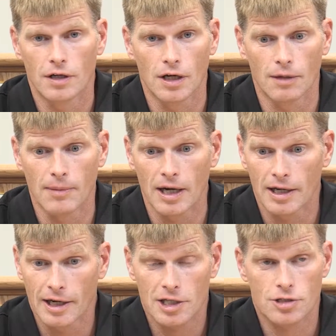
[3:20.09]
on
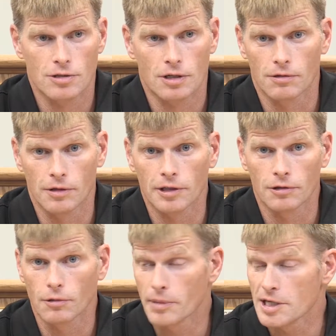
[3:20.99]
an
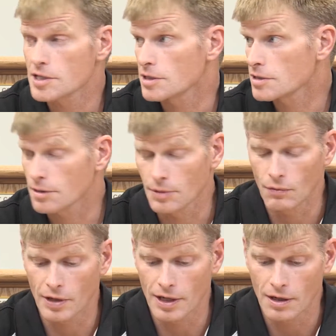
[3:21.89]
extracurricular basis. I mean,